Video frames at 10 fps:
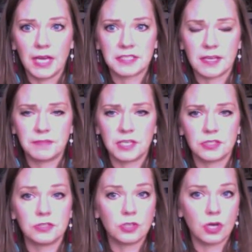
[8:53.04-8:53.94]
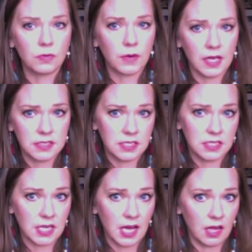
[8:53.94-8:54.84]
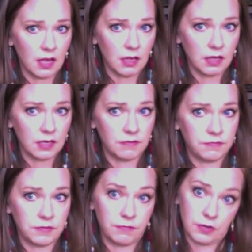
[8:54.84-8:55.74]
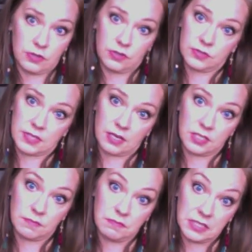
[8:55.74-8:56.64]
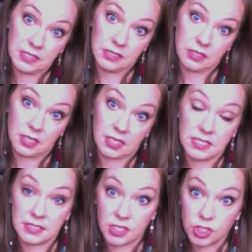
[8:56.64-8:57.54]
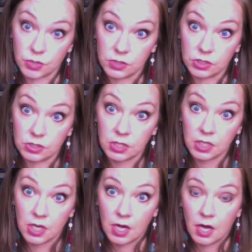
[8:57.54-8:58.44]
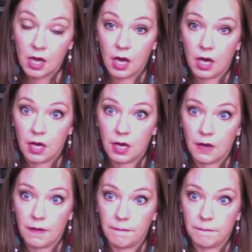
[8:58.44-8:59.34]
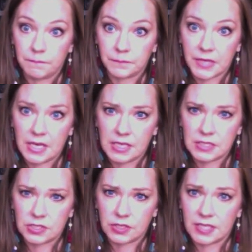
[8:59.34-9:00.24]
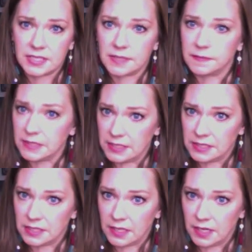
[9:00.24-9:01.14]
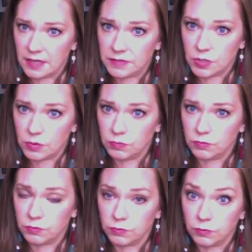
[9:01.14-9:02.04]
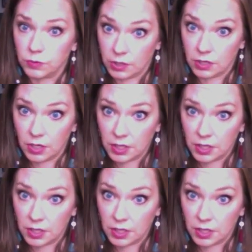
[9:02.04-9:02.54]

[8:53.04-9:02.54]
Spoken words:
Except there's no way to tell if the photos that are submitted are consensual. So that's something that they're going to have to work